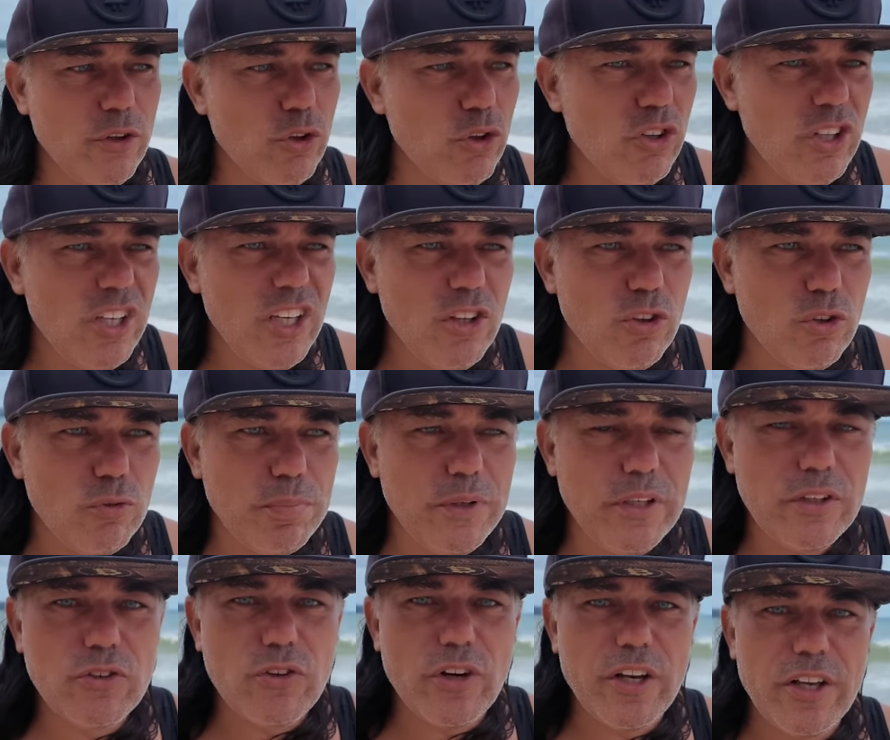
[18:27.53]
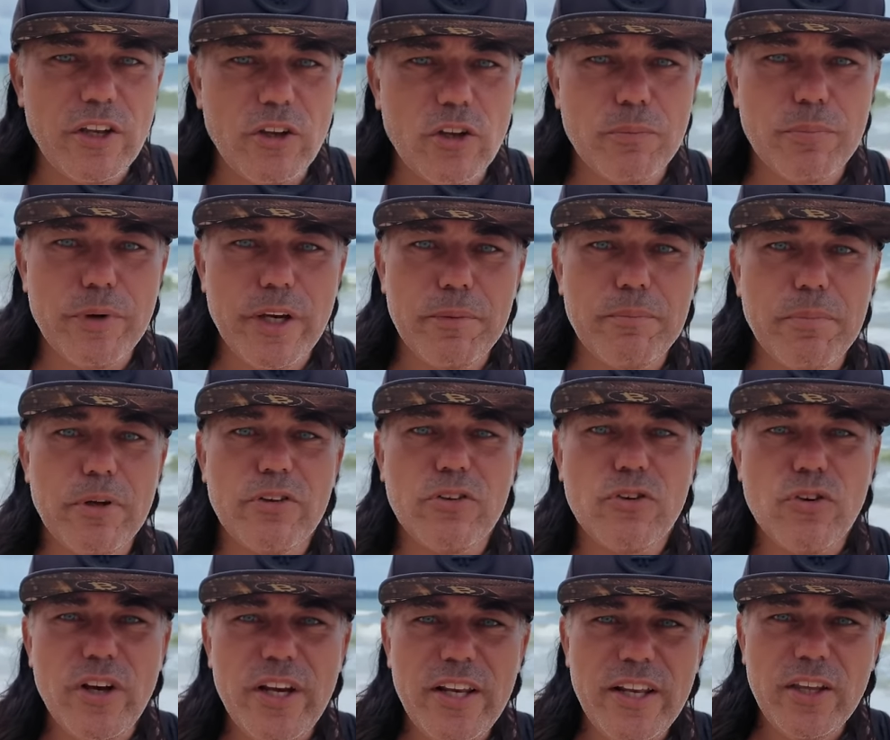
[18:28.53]
You need to be training your brain. But
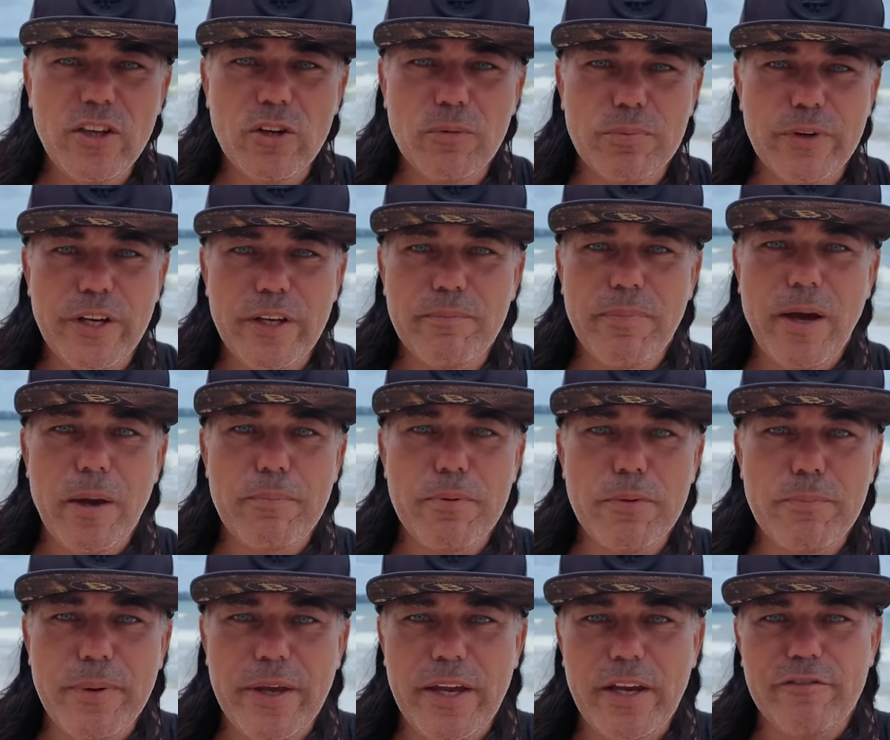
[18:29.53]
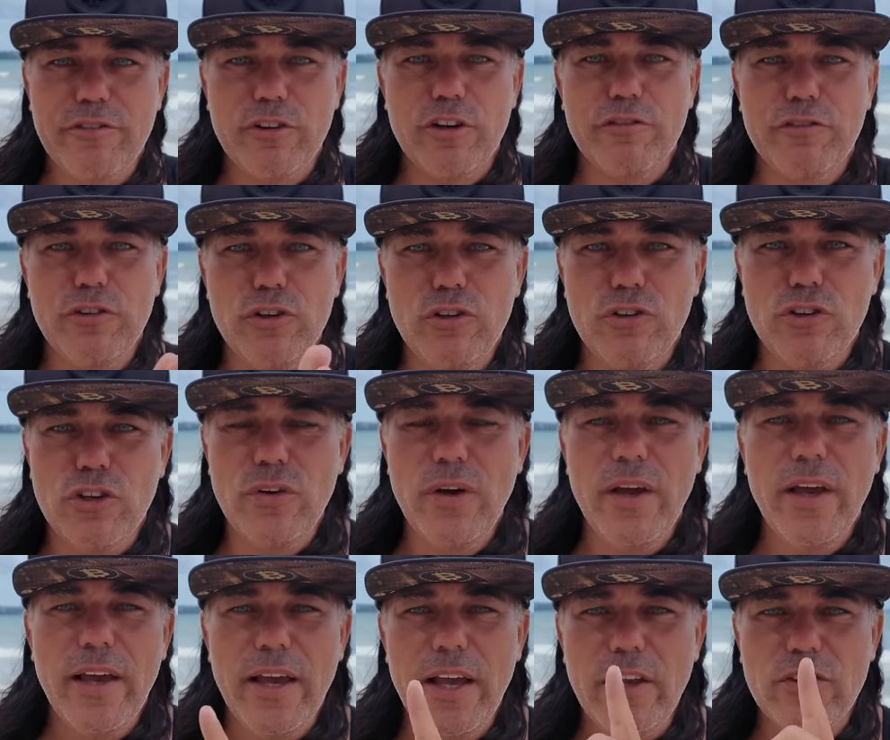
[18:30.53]
training your brain by preparing for the future
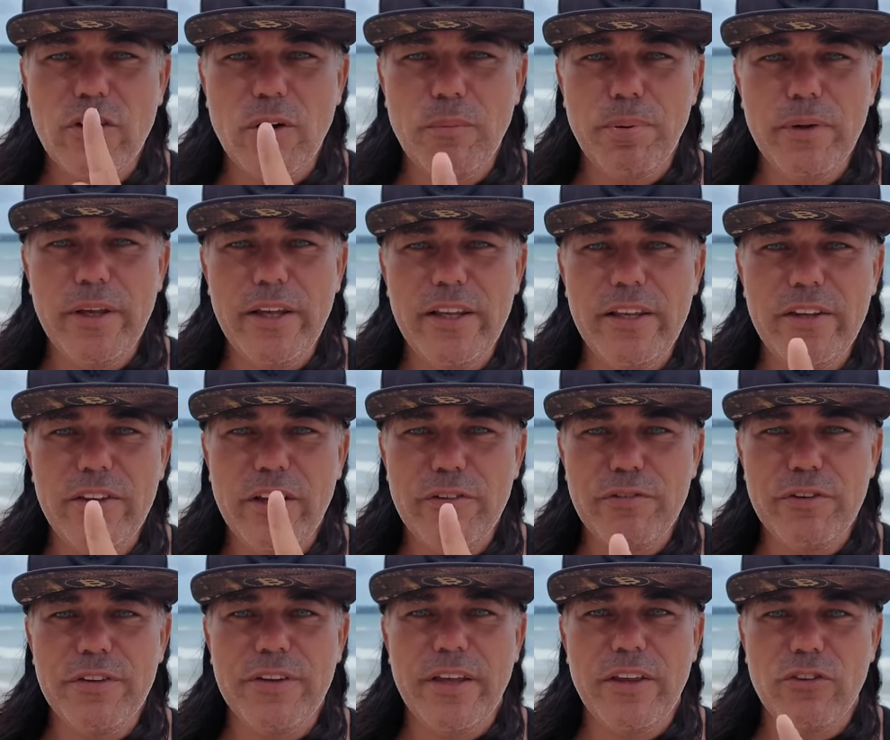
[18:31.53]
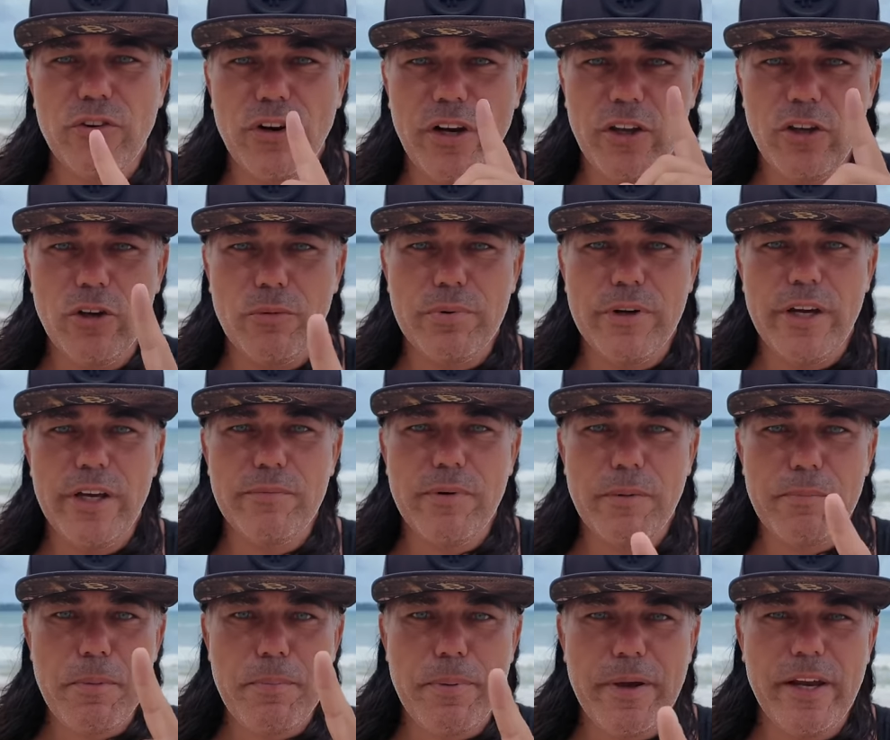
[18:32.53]
is completely different than training your brain
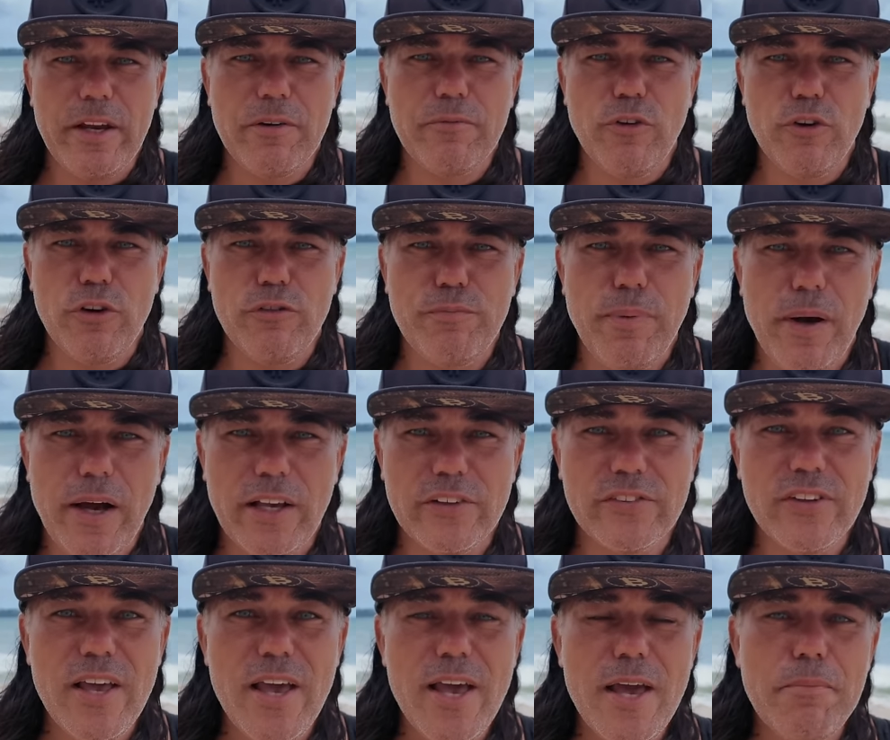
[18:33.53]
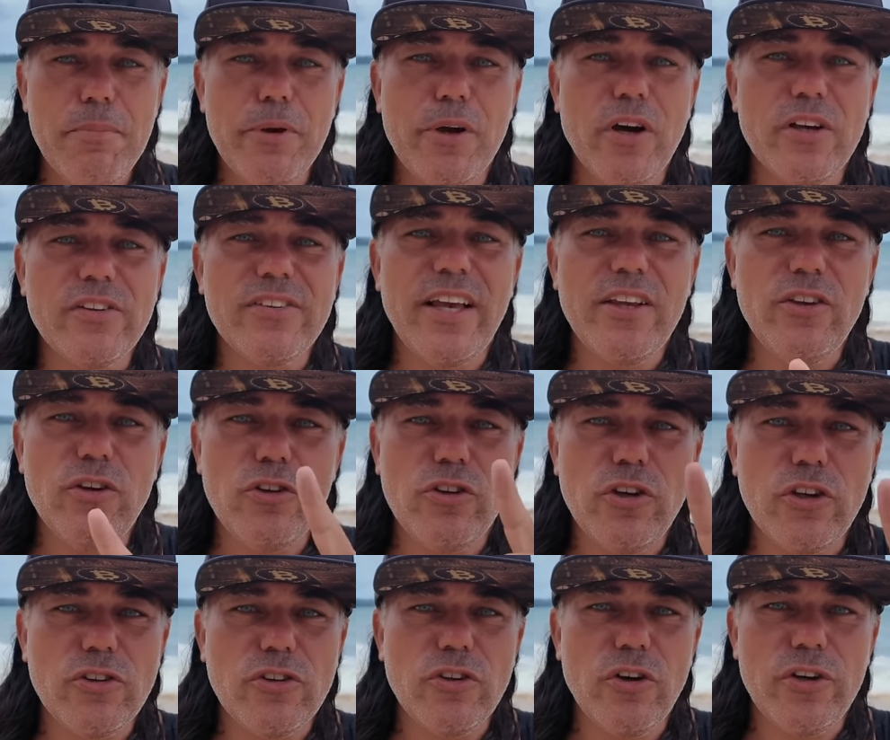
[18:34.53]
by preparing for the past. Because then you
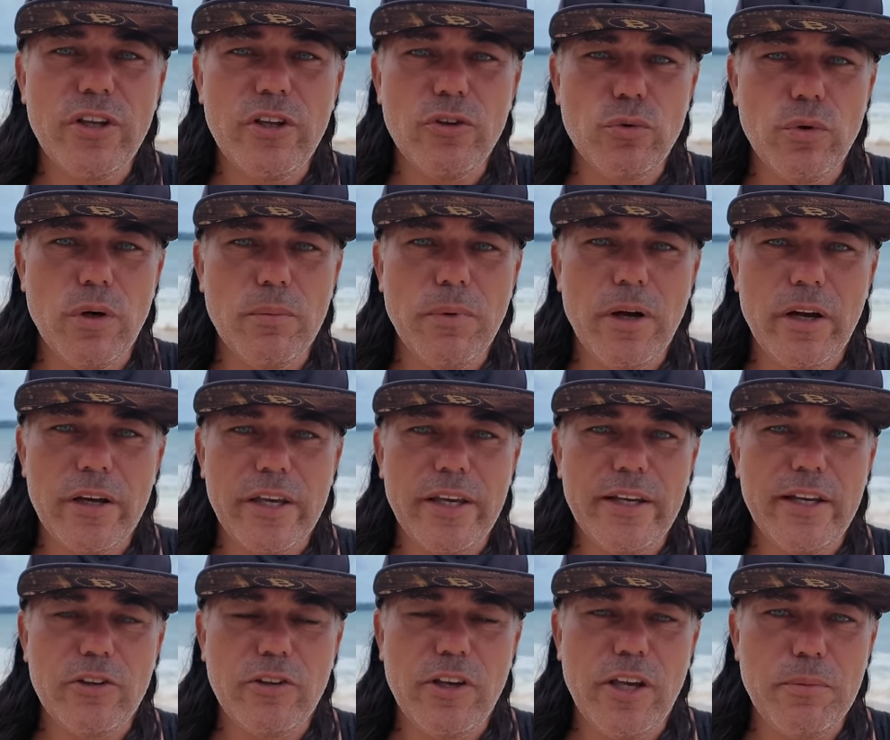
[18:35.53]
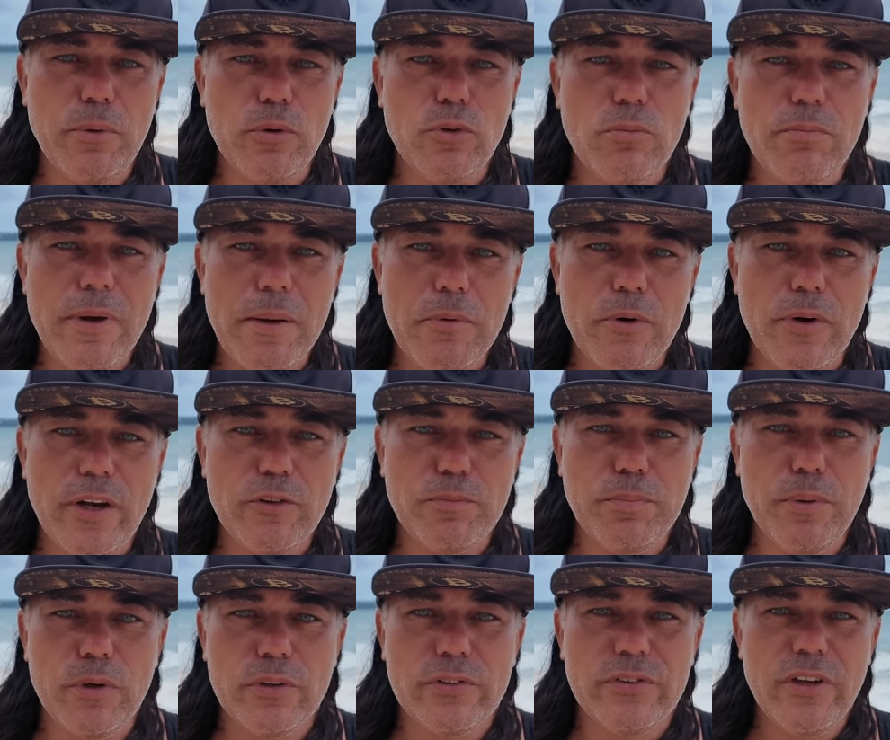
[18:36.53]
just turn into a monkey that's able to memorize
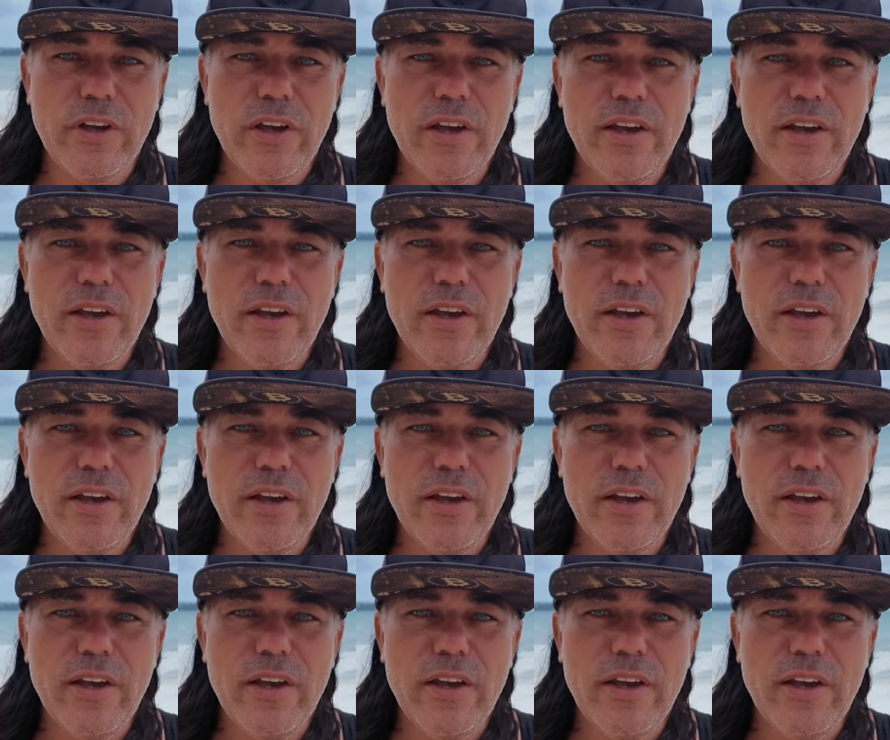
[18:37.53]
books.